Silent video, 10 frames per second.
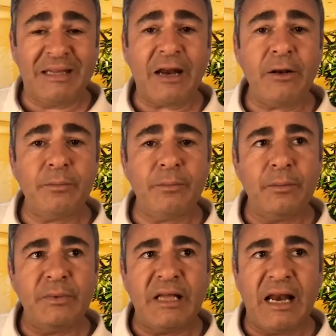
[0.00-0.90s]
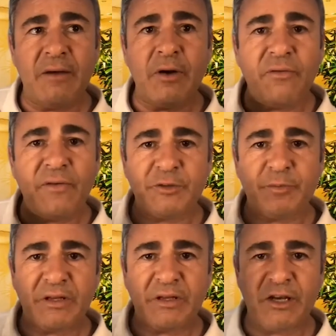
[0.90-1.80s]
then the level of
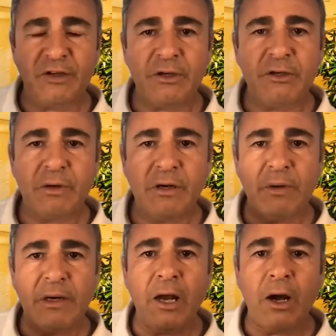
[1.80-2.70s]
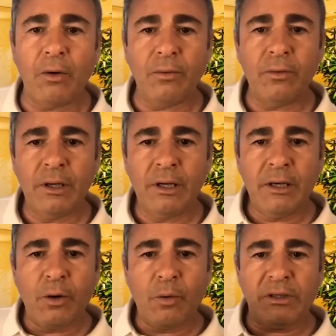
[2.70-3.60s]
expectation is really, really low.
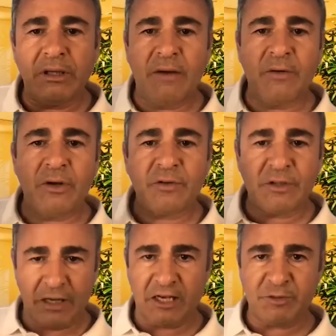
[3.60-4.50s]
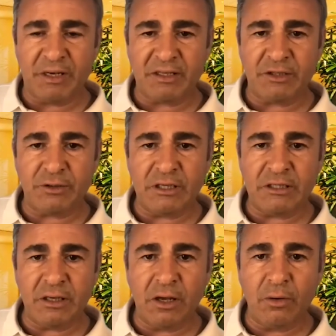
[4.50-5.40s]
When the level of expectation
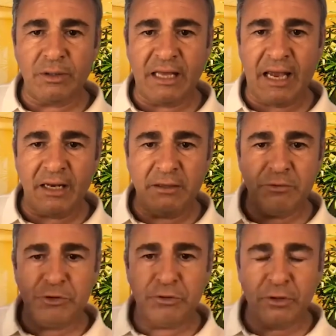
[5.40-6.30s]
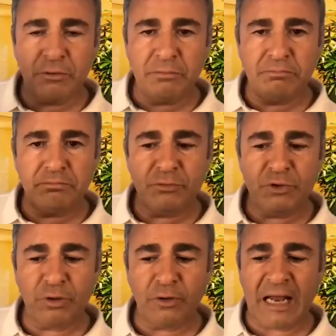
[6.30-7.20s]
is low, then you
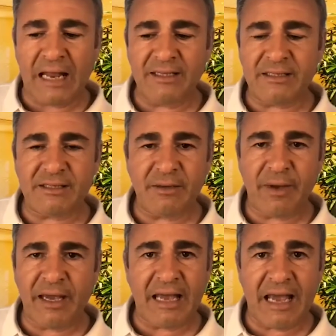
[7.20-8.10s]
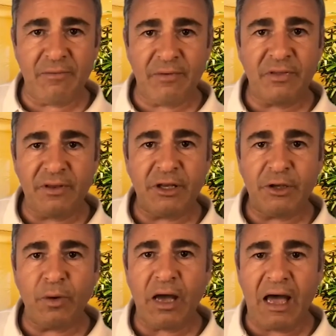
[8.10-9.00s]
don't underestimate everything that
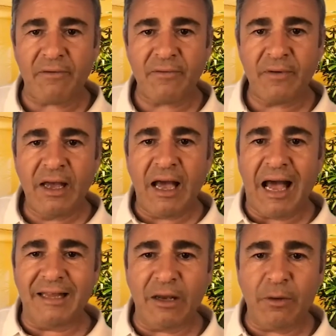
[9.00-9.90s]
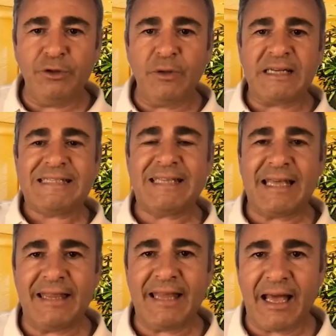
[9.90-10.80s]
you have. And then when you
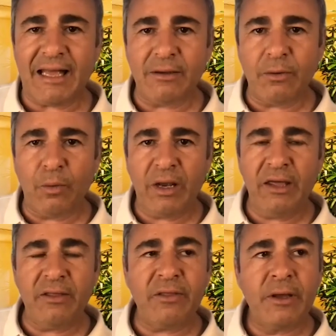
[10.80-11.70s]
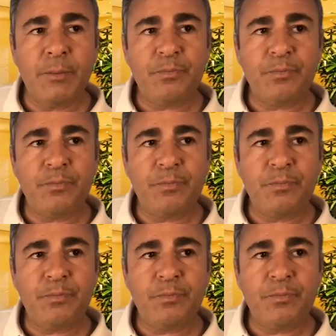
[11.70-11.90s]
extend that with